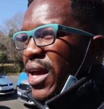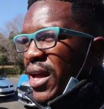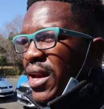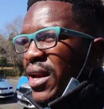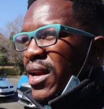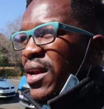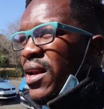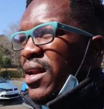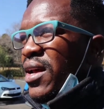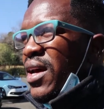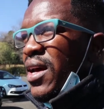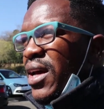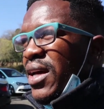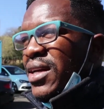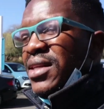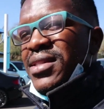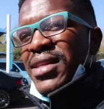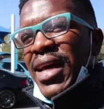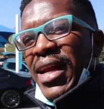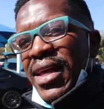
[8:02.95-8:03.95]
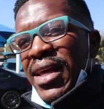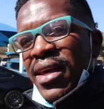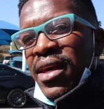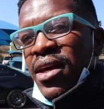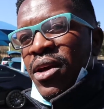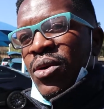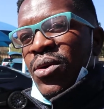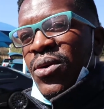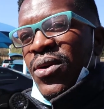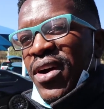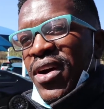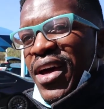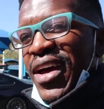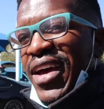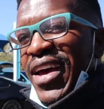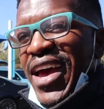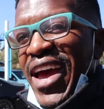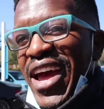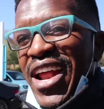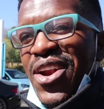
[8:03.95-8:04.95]
in Sunny Hill,
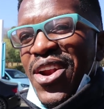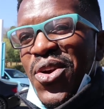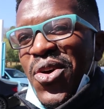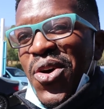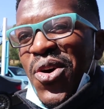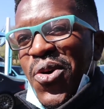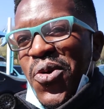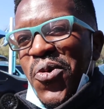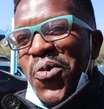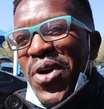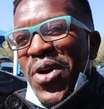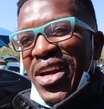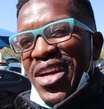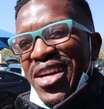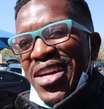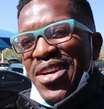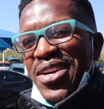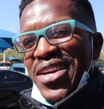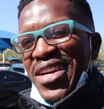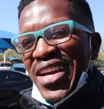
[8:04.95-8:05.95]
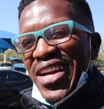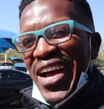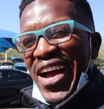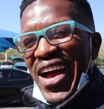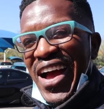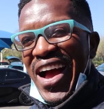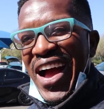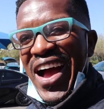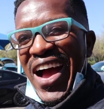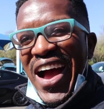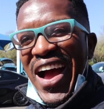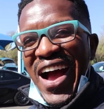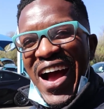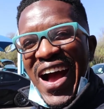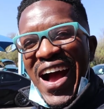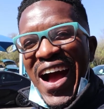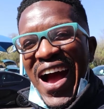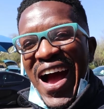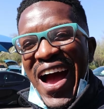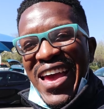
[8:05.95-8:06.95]
and look what
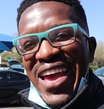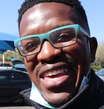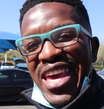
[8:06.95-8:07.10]
I